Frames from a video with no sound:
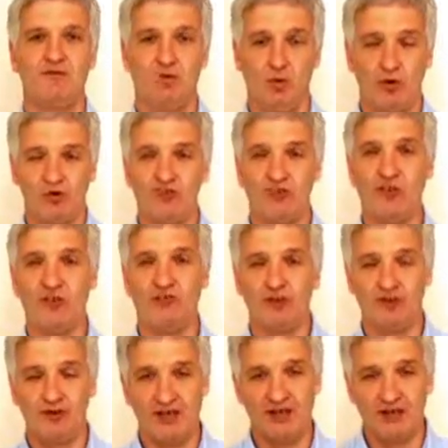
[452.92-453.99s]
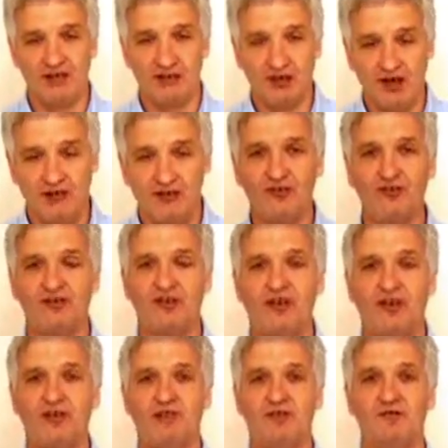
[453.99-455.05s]
If you want to see some of the exercises that
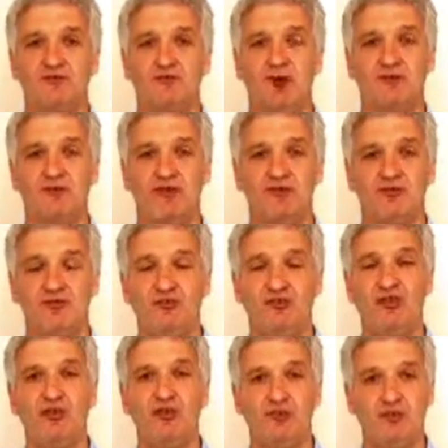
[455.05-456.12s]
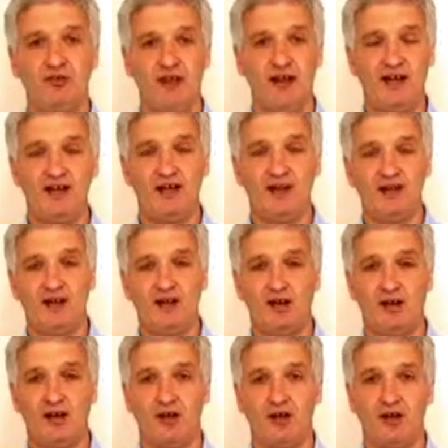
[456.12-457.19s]
I give to my patients, you can
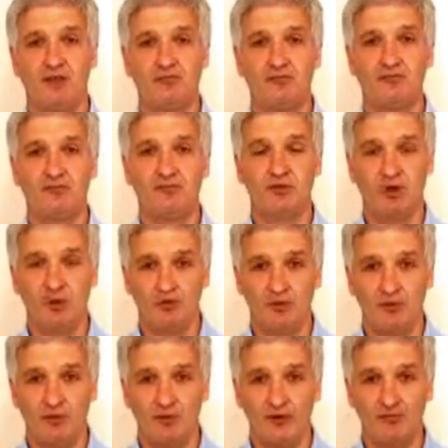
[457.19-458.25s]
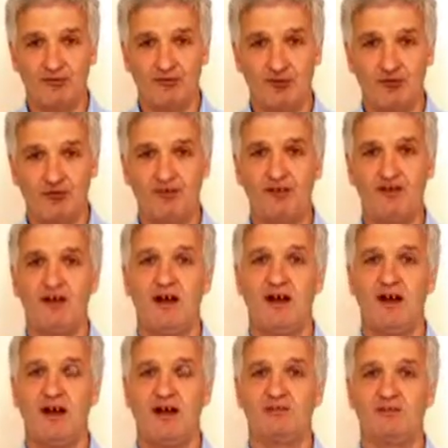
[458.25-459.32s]
go to my website
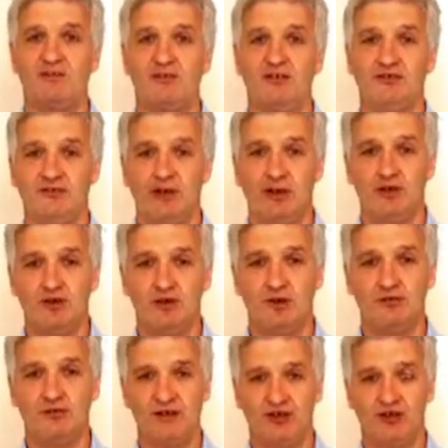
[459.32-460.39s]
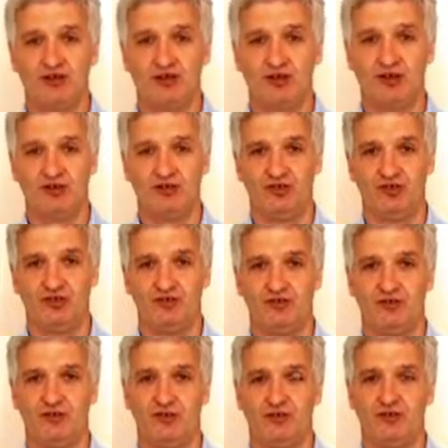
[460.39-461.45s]
and download the exercise
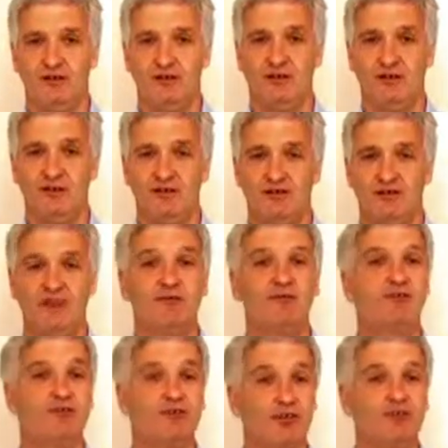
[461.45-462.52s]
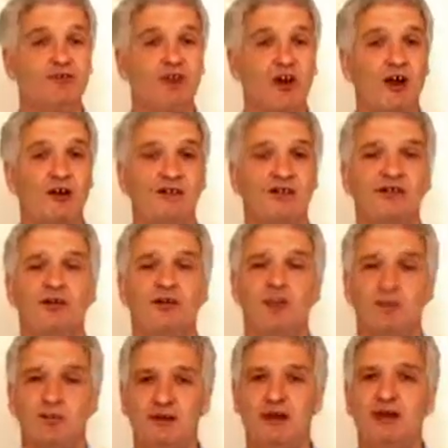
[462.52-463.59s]
sheet. If you're going to try
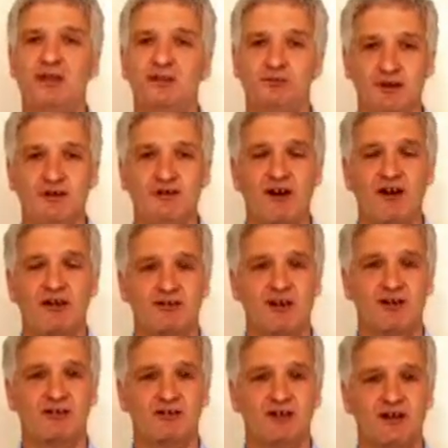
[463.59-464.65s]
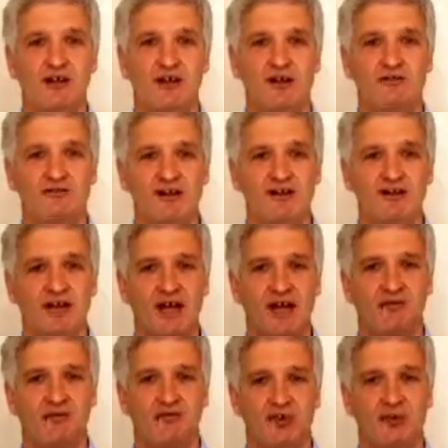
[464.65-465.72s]
anything, please be very gentle and very
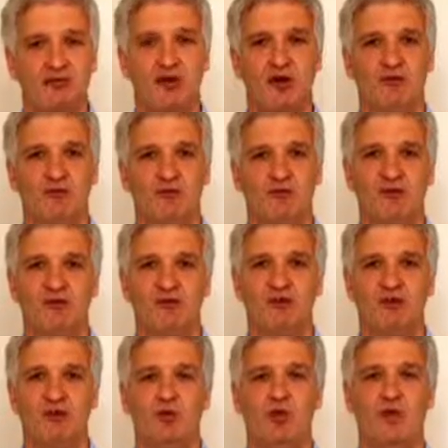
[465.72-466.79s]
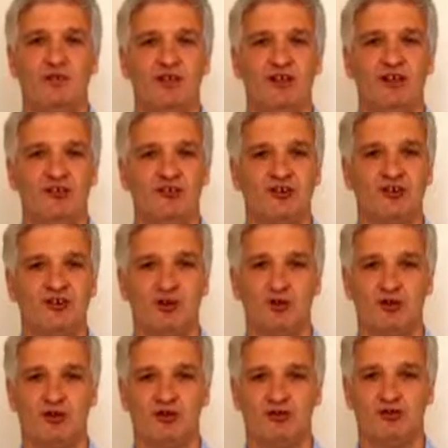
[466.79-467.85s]
careful. Don't overdo it when things are at
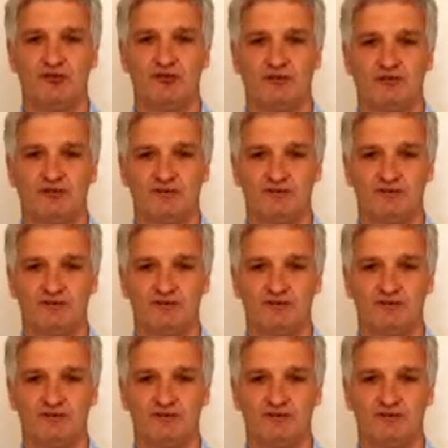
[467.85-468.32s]
their worst.